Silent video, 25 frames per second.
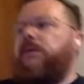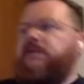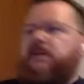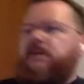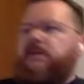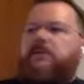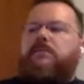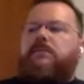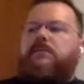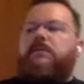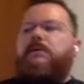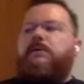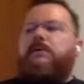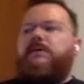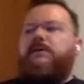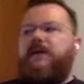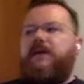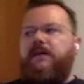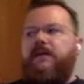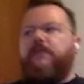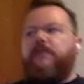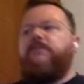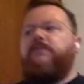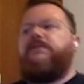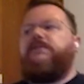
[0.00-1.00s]
So
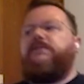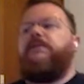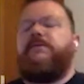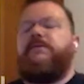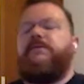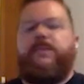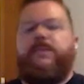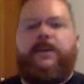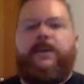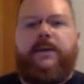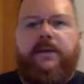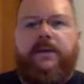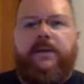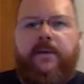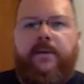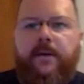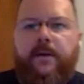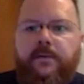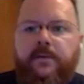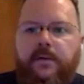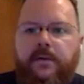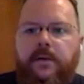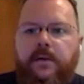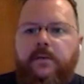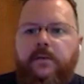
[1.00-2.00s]
can you use no split in your
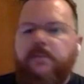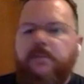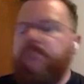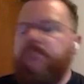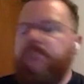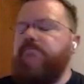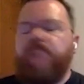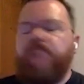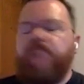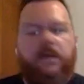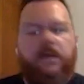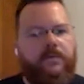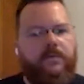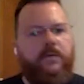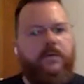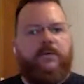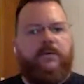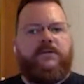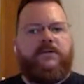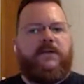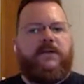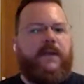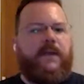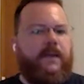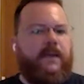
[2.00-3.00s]
own code? Of
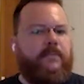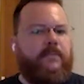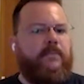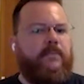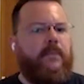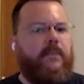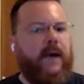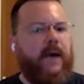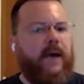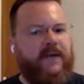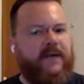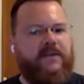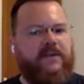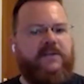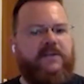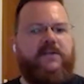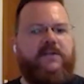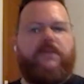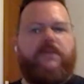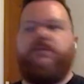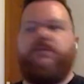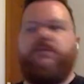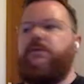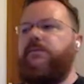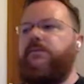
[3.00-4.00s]
course you can. I just
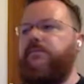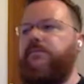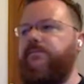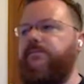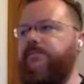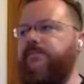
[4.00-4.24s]
showed you.